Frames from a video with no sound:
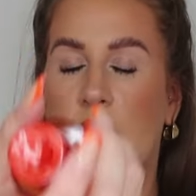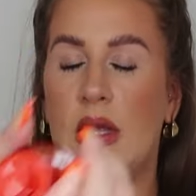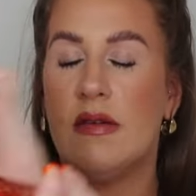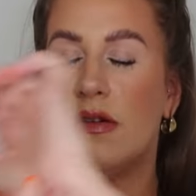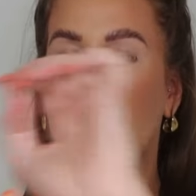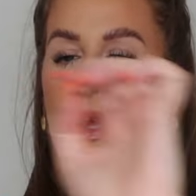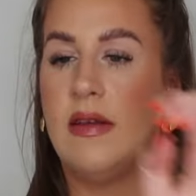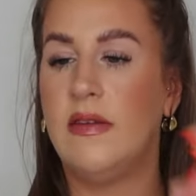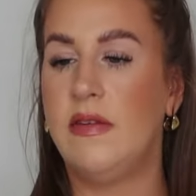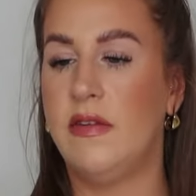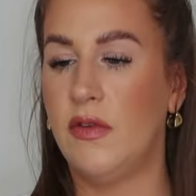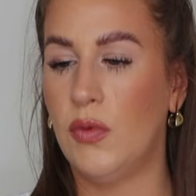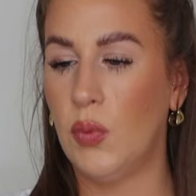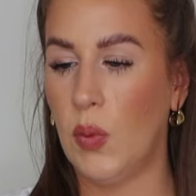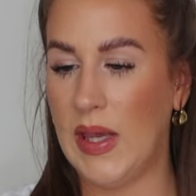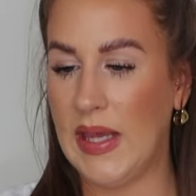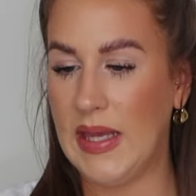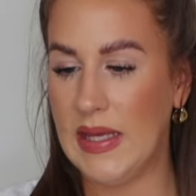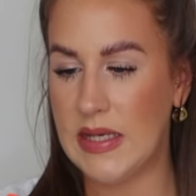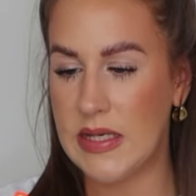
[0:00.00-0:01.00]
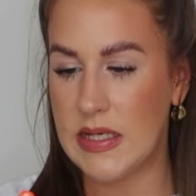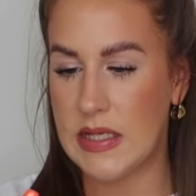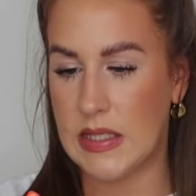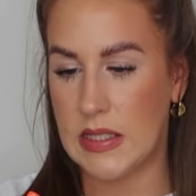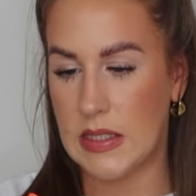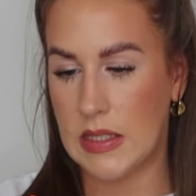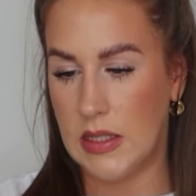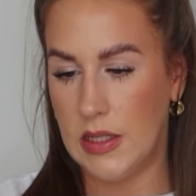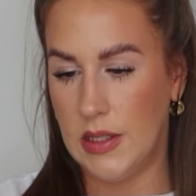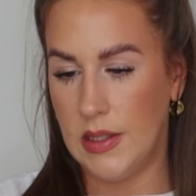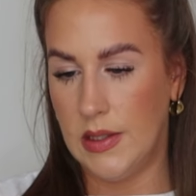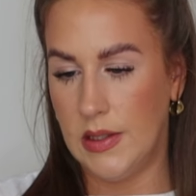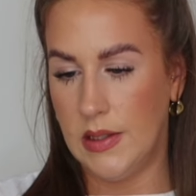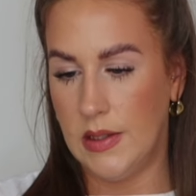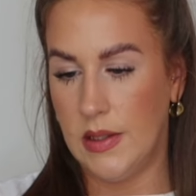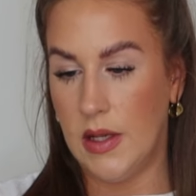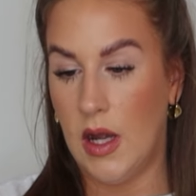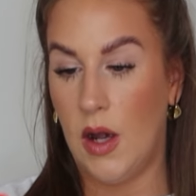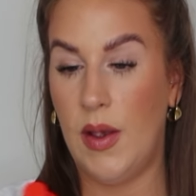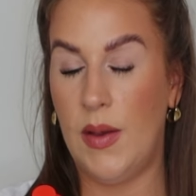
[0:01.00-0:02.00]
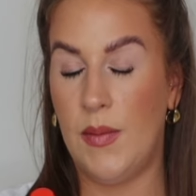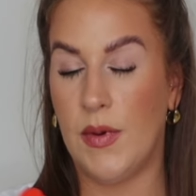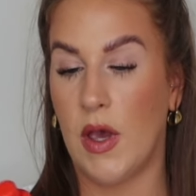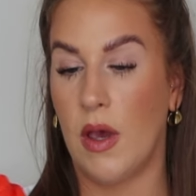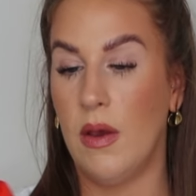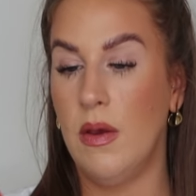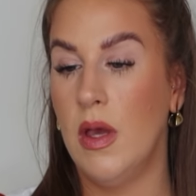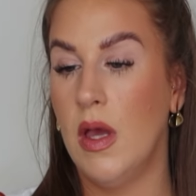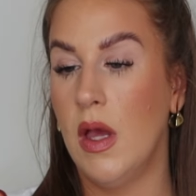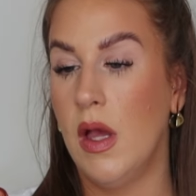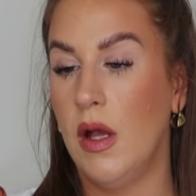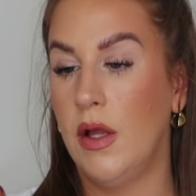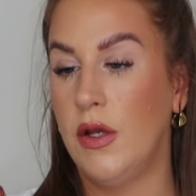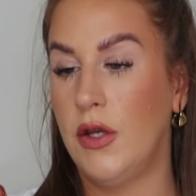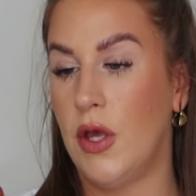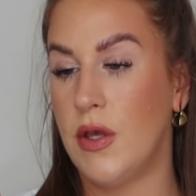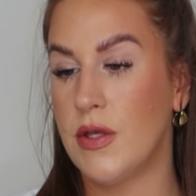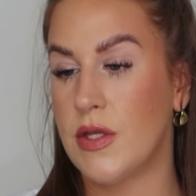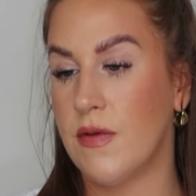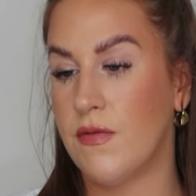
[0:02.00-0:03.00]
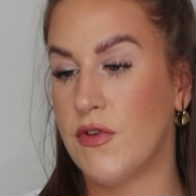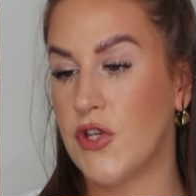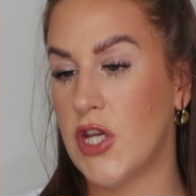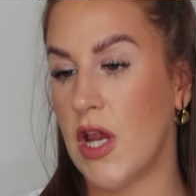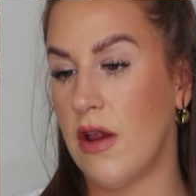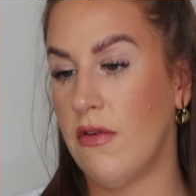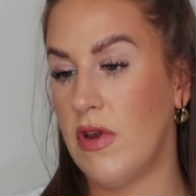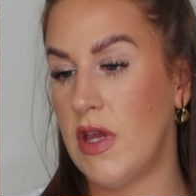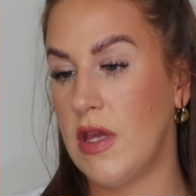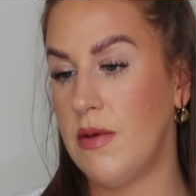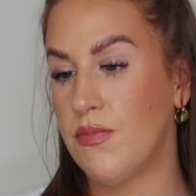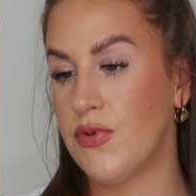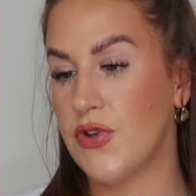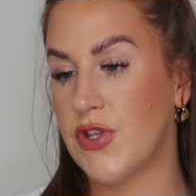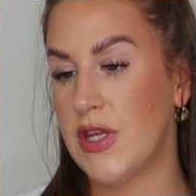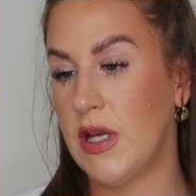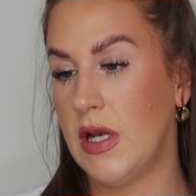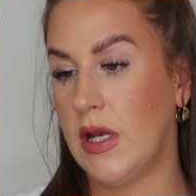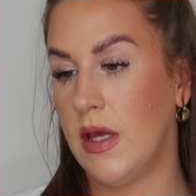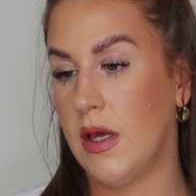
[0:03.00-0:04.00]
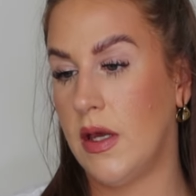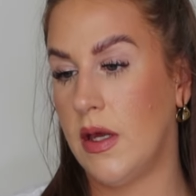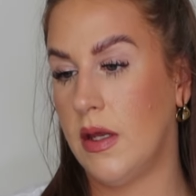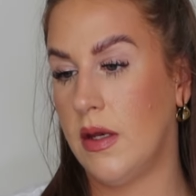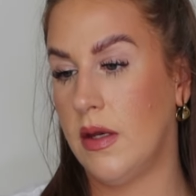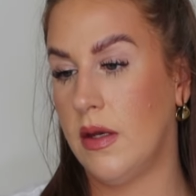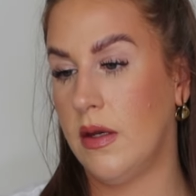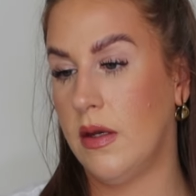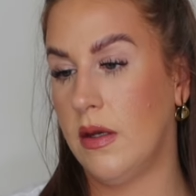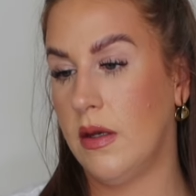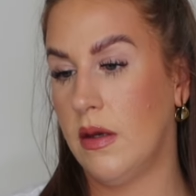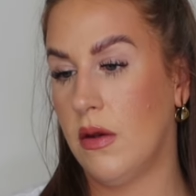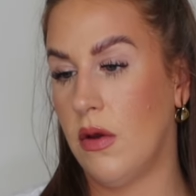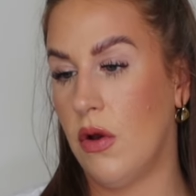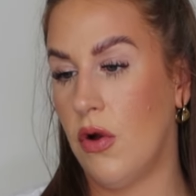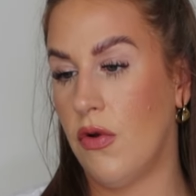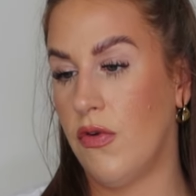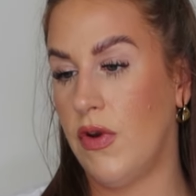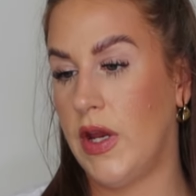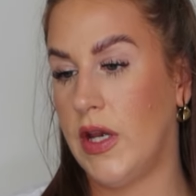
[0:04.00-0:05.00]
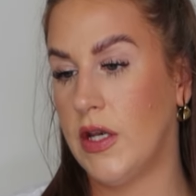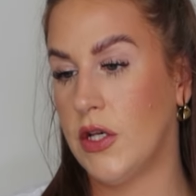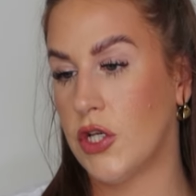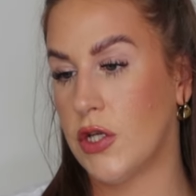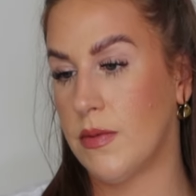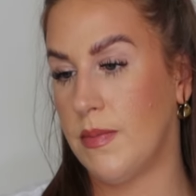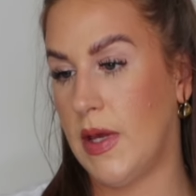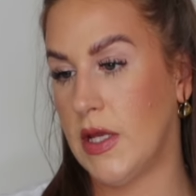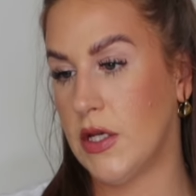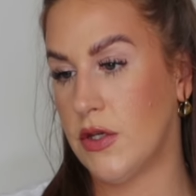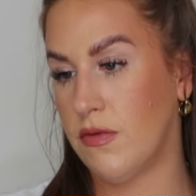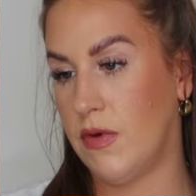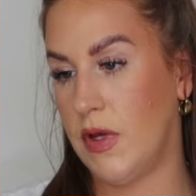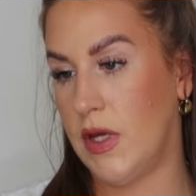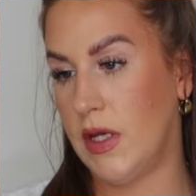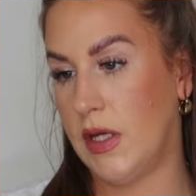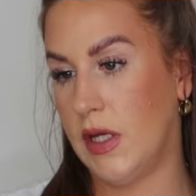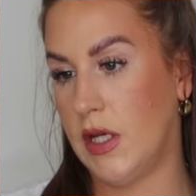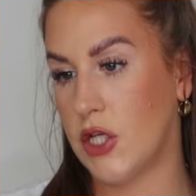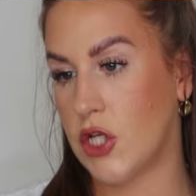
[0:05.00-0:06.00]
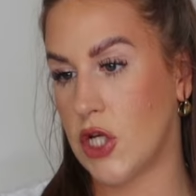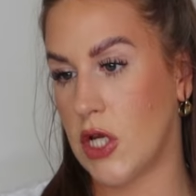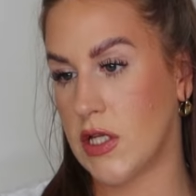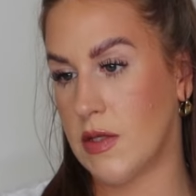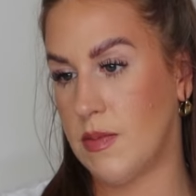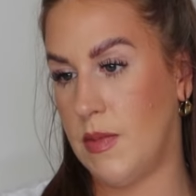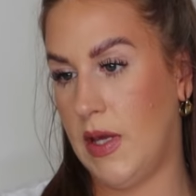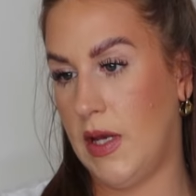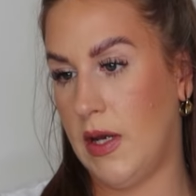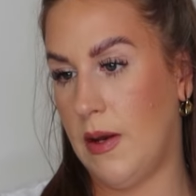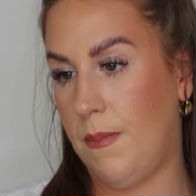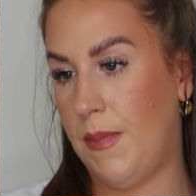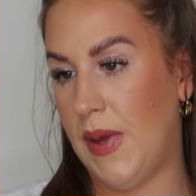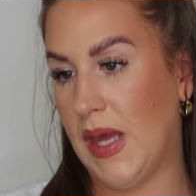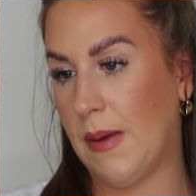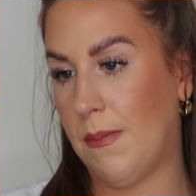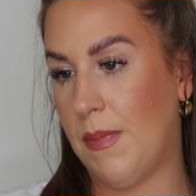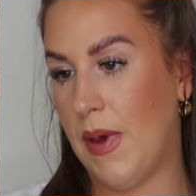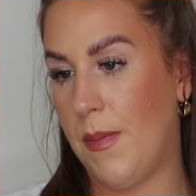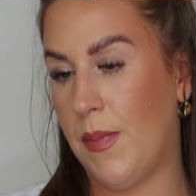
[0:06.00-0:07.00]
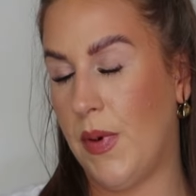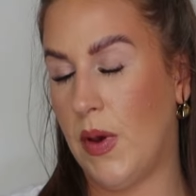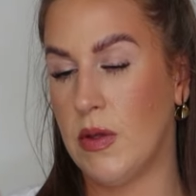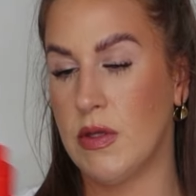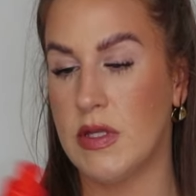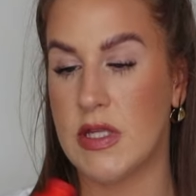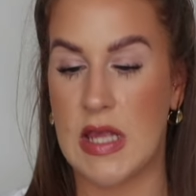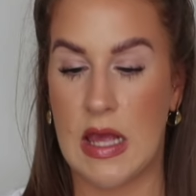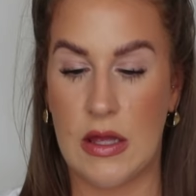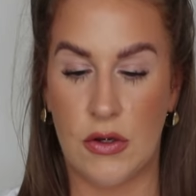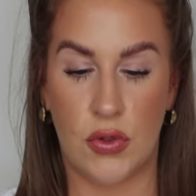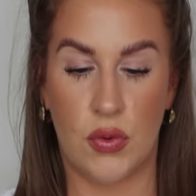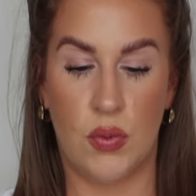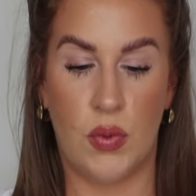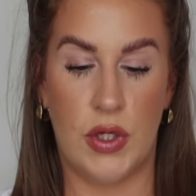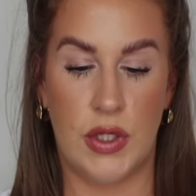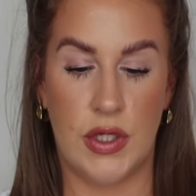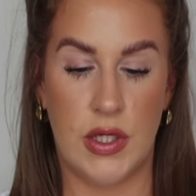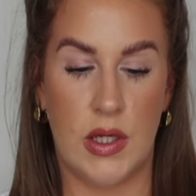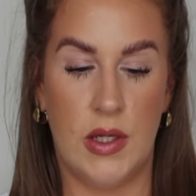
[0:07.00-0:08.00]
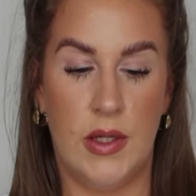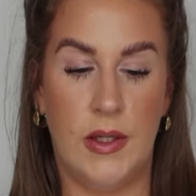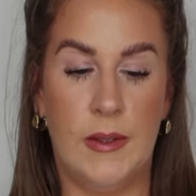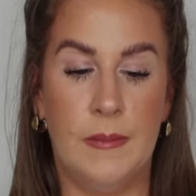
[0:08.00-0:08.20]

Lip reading: It's like sweet. Oh, here we go. Notes of cherry, Brazilian, orange, mandarin, jasmine, pink pepper, and sandalwood.